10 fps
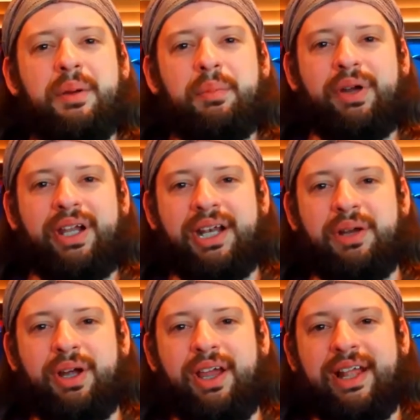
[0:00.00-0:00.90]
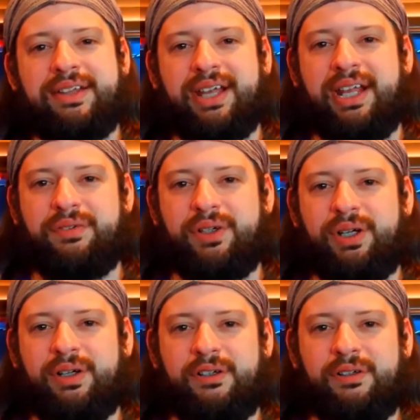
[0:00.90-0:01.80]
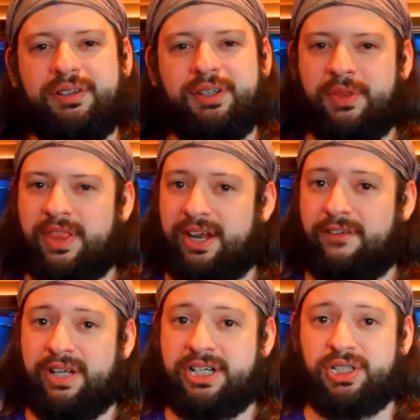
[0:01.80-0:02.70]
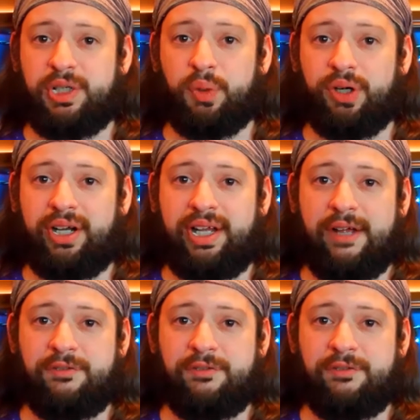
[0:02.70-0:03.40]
But anyway, that's kind of something that eventually we're going to have